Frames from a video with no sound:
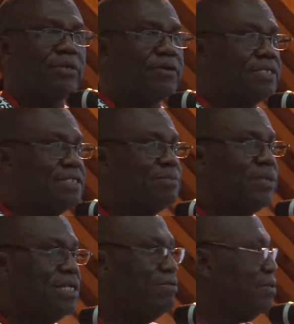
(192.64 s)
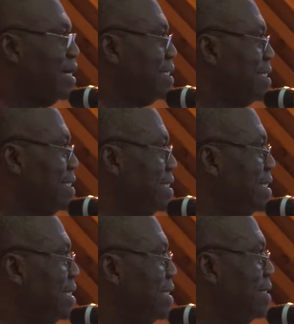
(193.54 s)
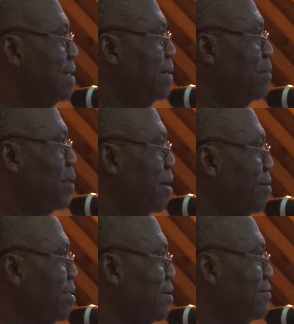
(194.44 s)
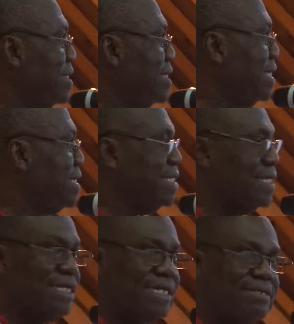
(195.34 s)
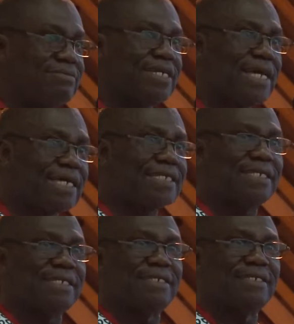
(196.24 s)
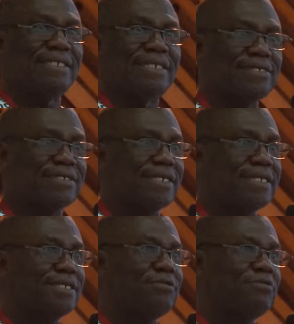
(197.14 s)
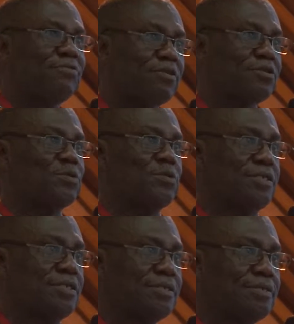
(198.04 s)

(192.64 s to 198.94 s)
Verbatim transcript: because it's believed that the powers of the deity in reacting instantly to falsehood